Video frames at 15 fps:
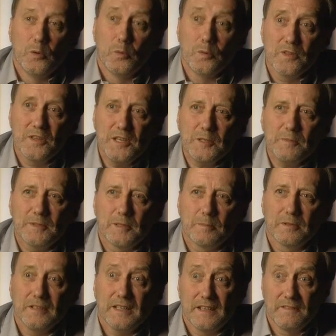were these
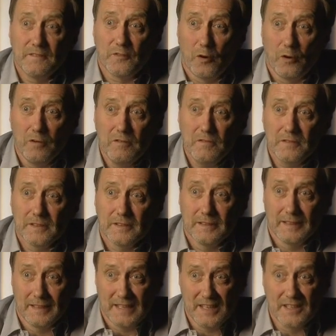people involved
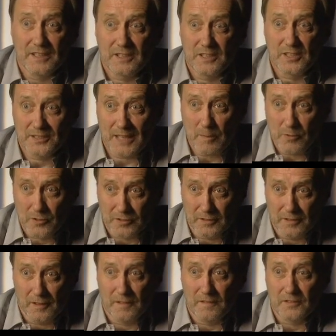in the
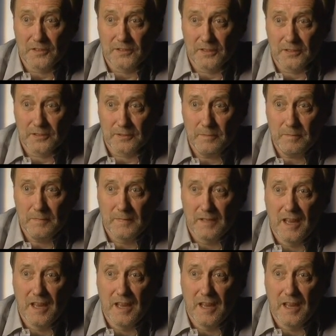conception of the system,